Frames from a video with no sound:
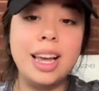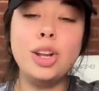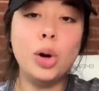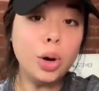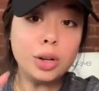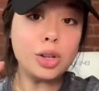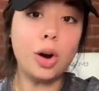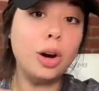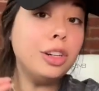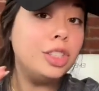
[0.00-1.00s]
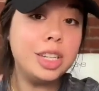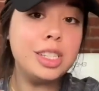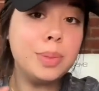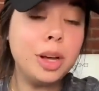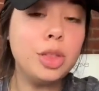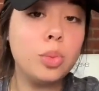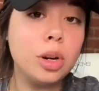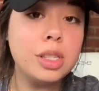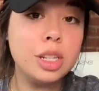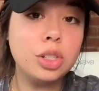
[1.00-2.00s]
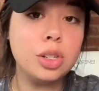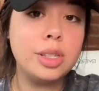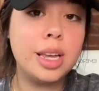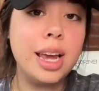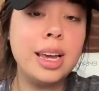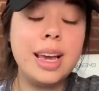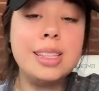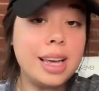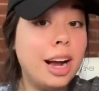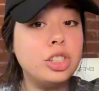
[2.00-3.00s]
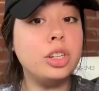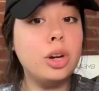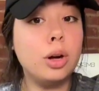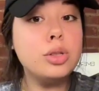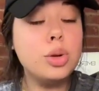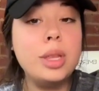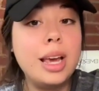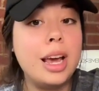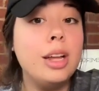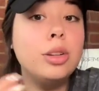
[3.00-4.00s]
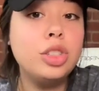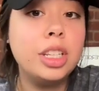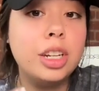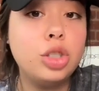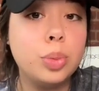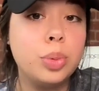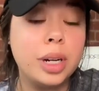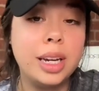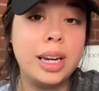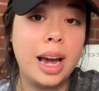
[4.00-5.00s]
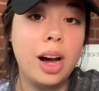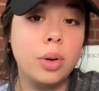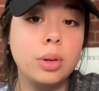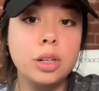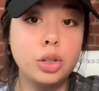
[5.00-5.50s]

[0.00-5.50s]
And hooks aren't just about the words that you're saying, it's actually also the energy that you're bringing out.